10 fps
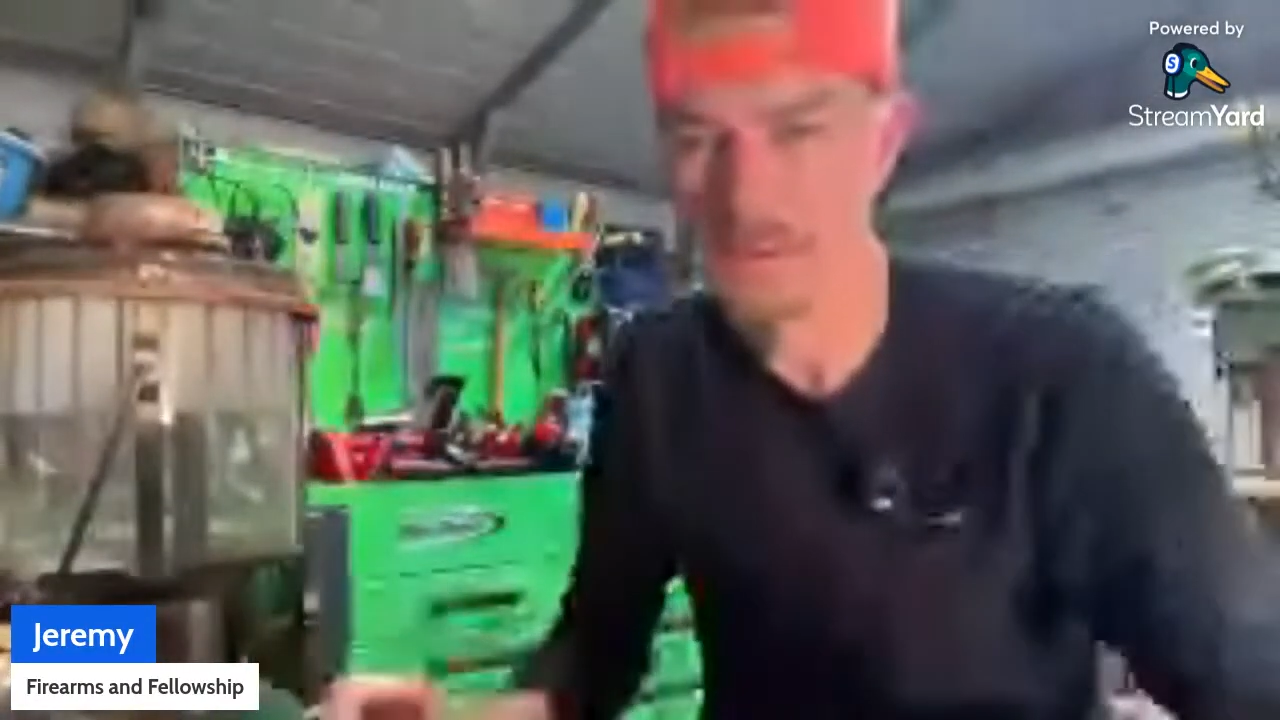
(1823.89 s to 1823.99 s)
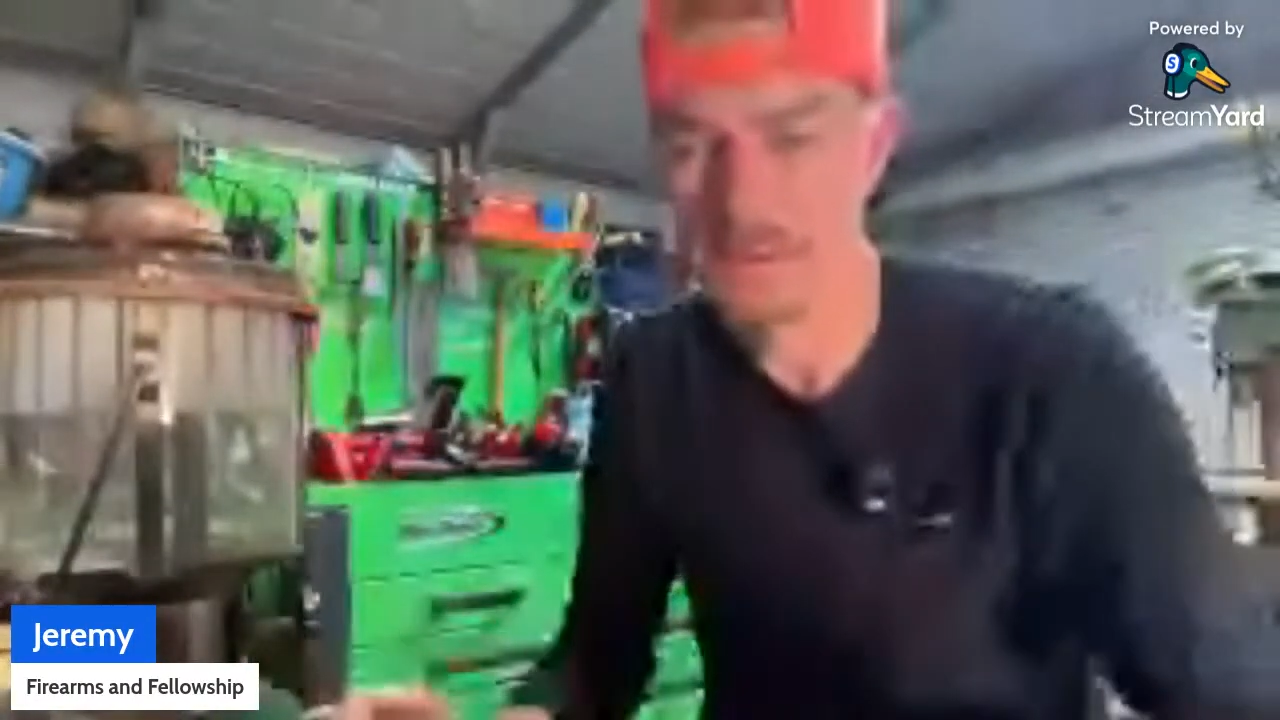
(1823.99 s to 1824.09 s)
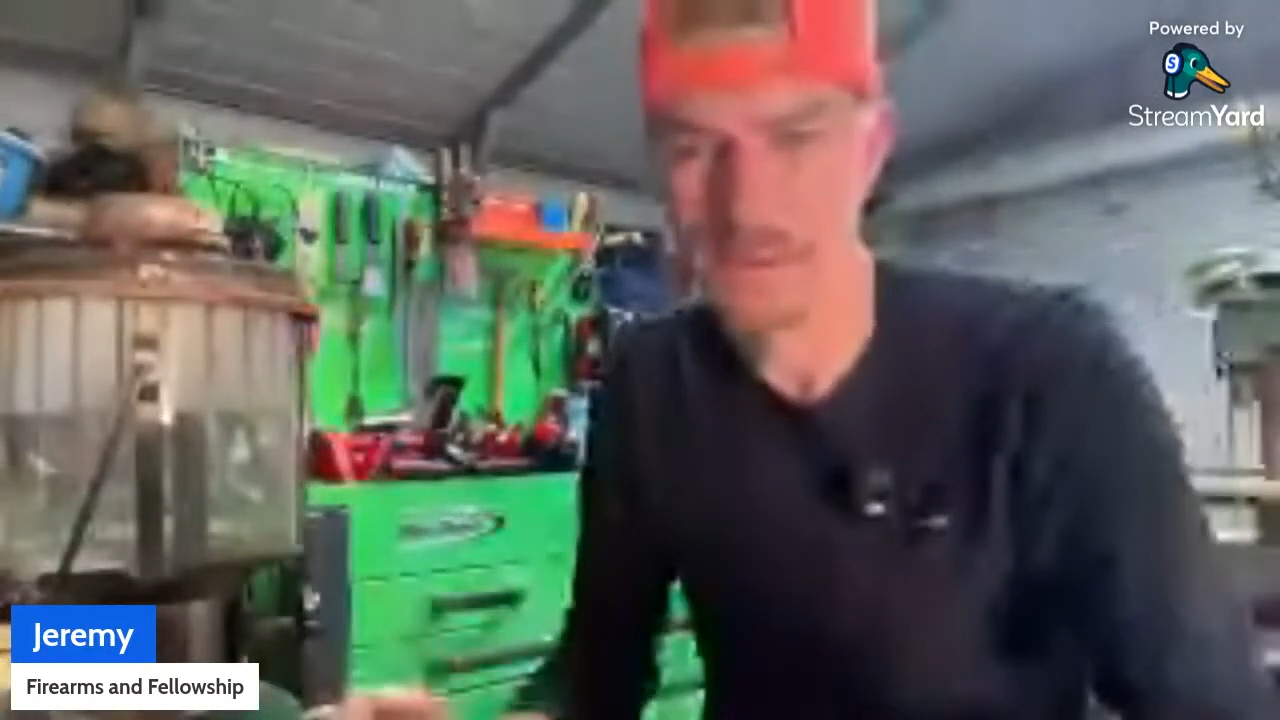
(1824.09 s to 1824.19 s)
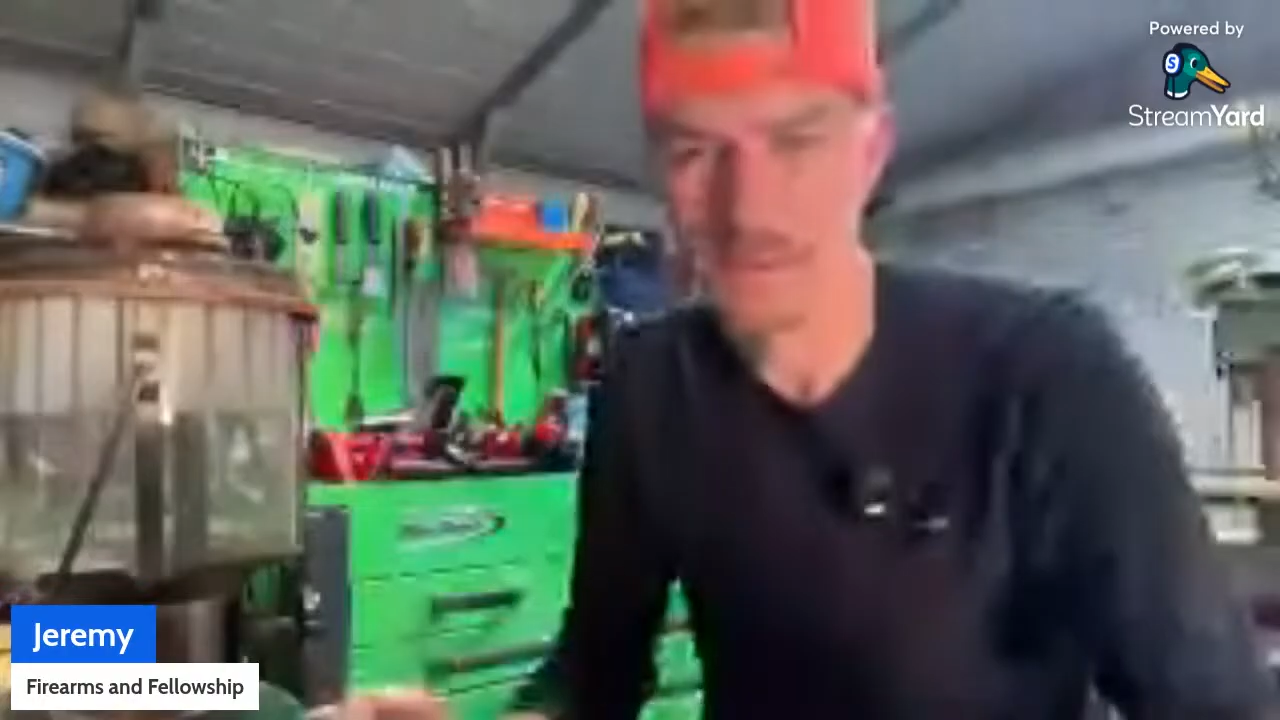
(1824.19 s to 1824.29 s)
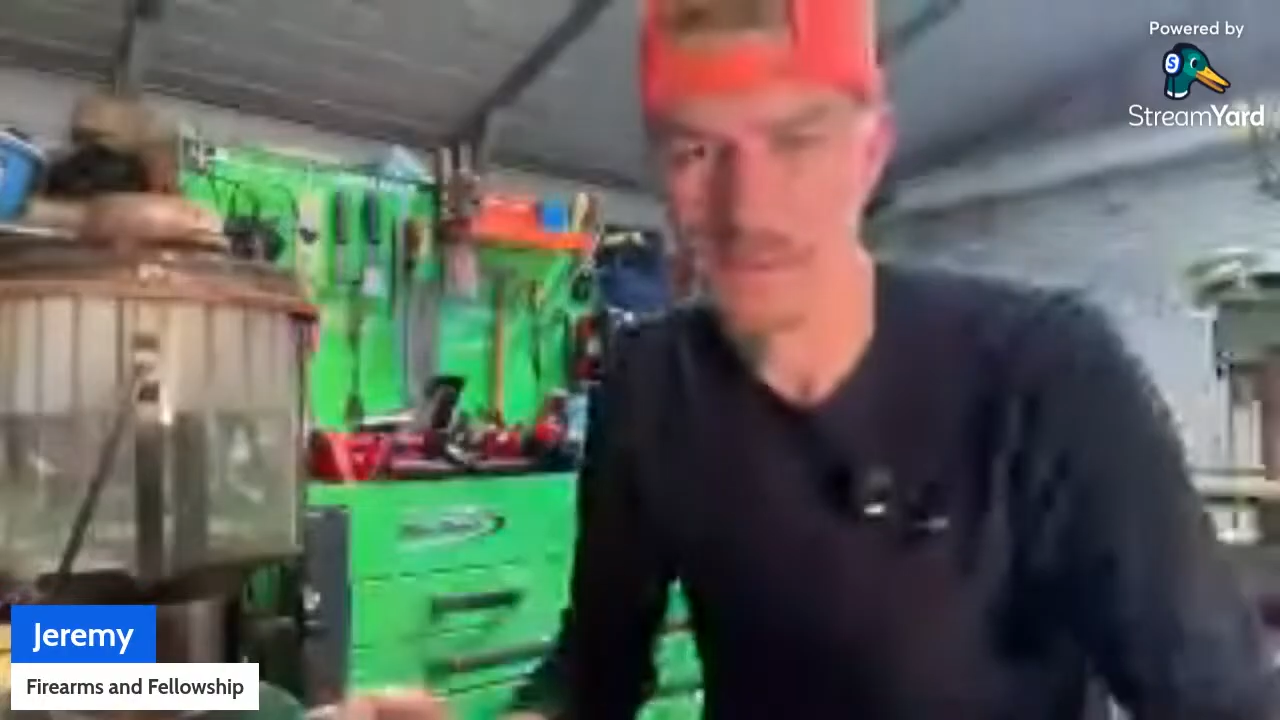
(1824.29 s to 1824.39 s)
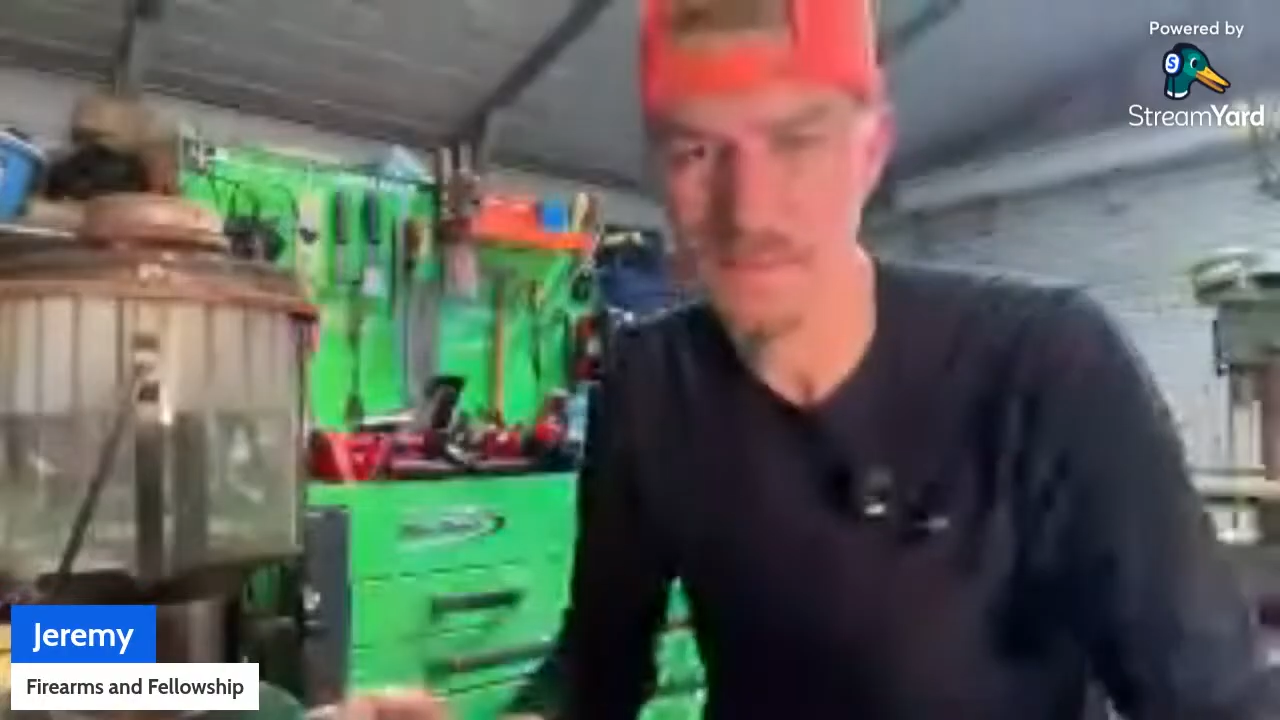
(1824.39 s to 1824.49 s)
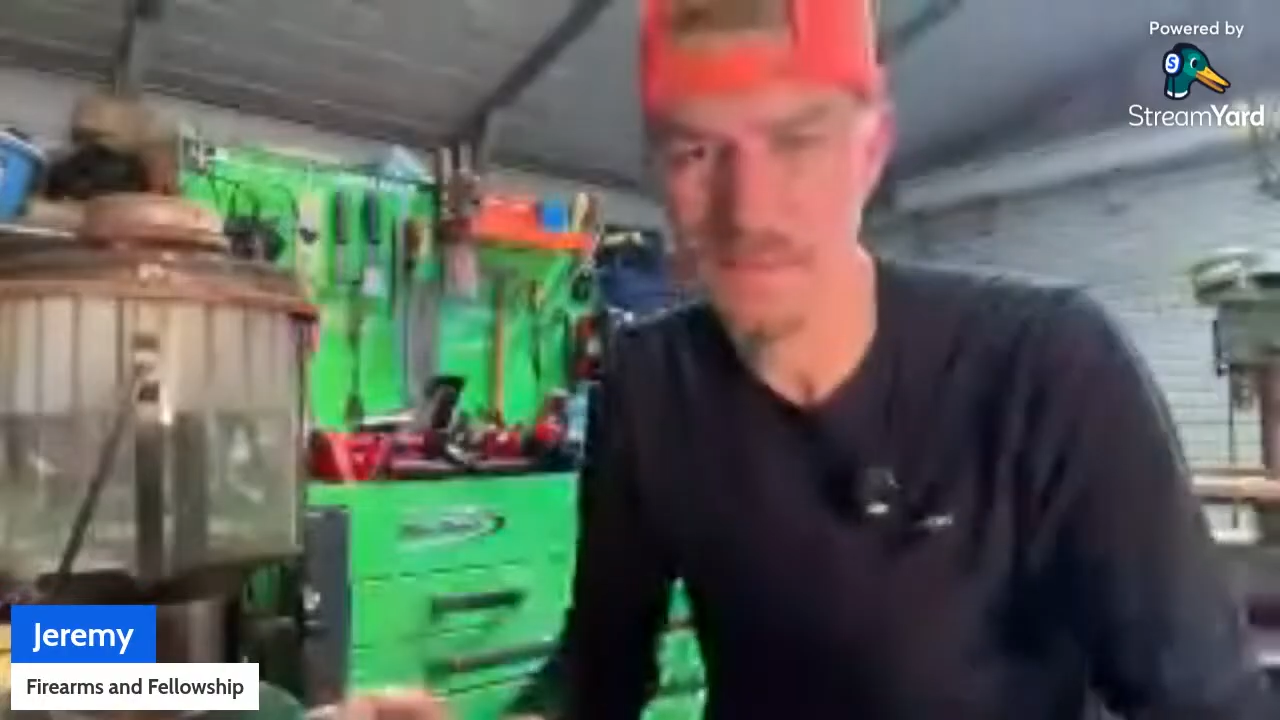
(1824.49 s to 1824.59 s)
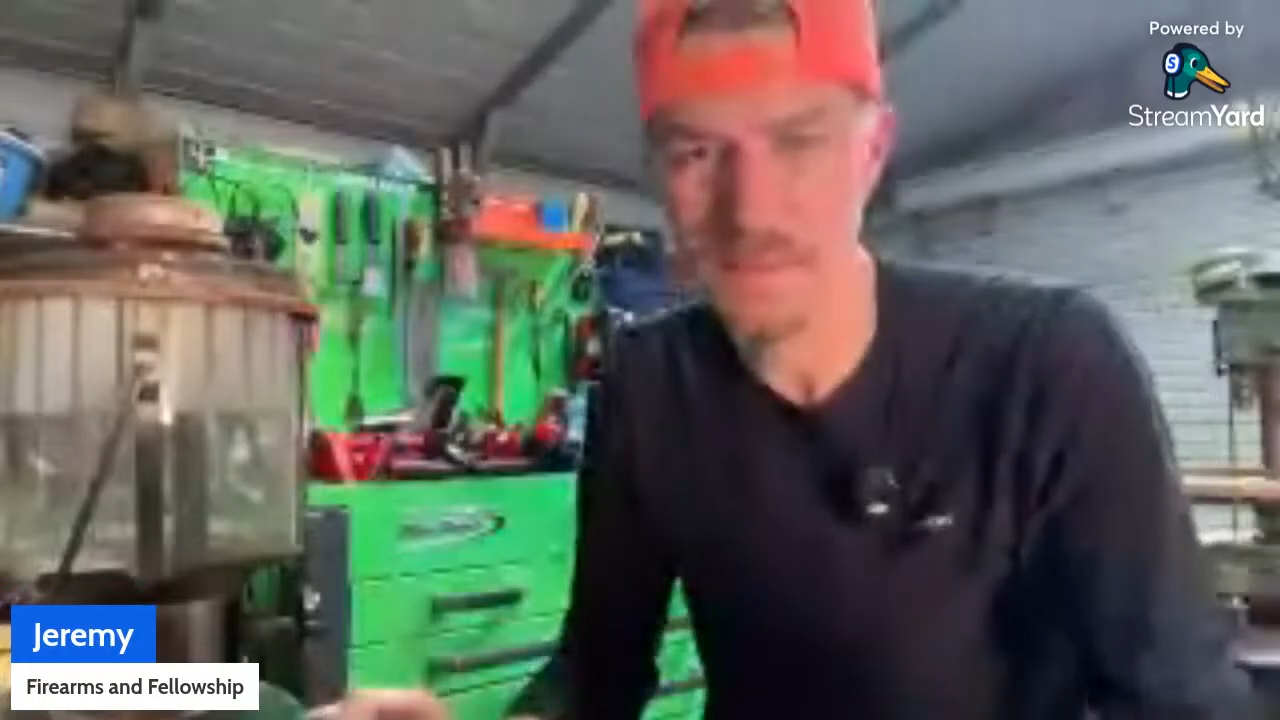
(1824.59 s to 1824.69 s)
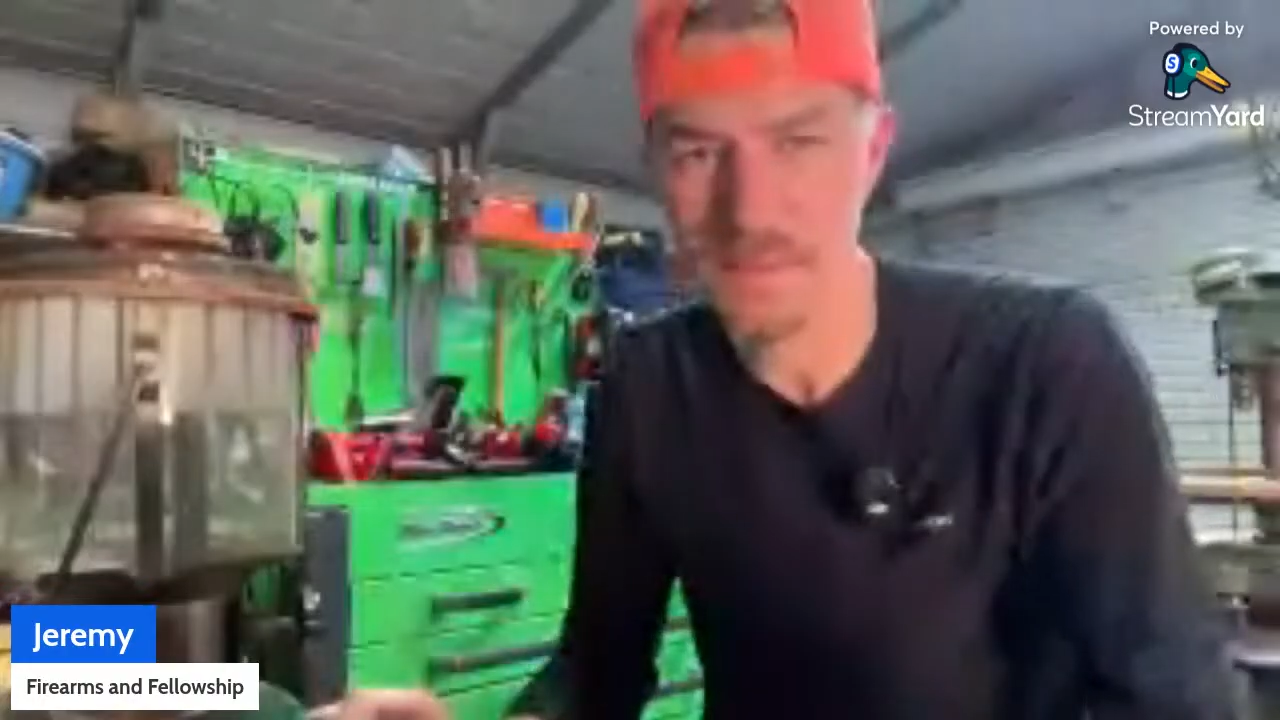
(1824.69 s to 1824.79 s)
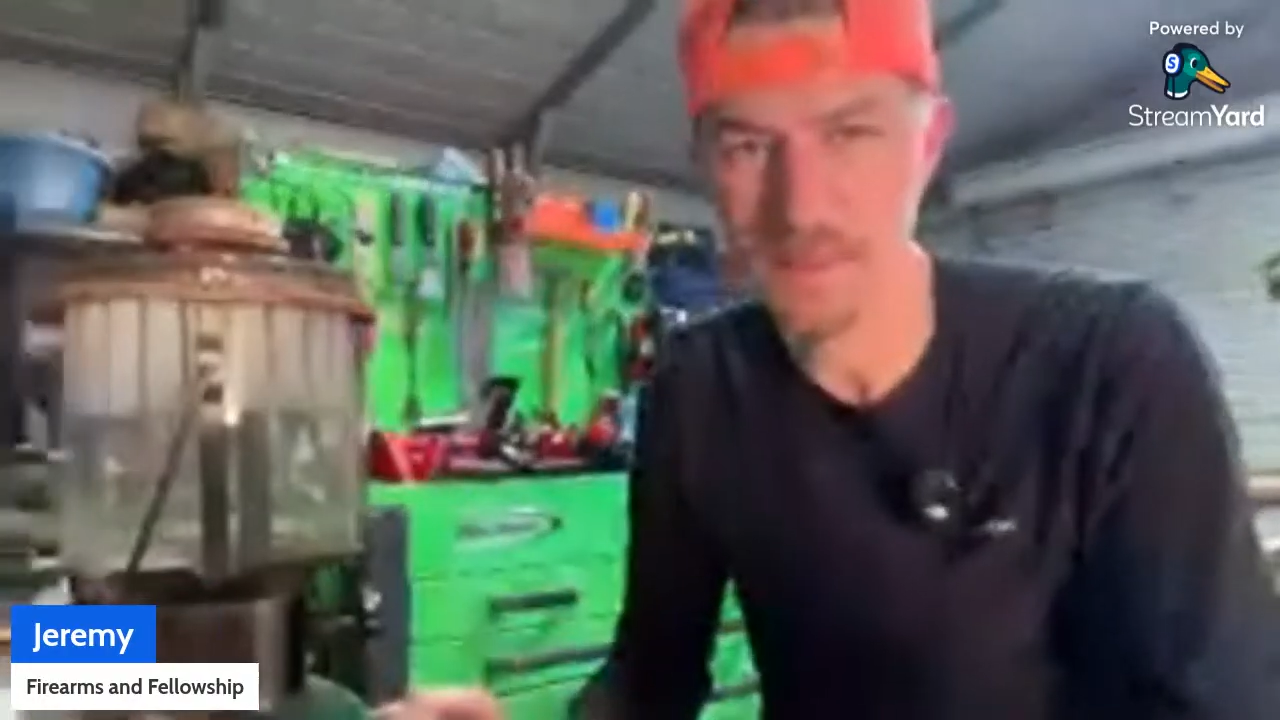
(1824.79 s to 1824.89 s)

comes out